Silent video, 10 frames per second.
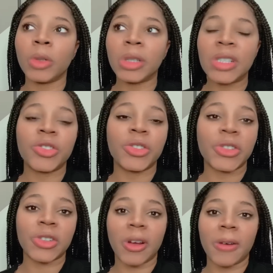released
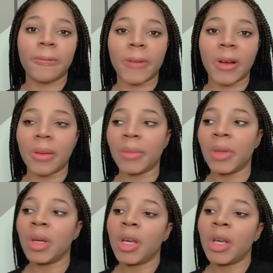yourself from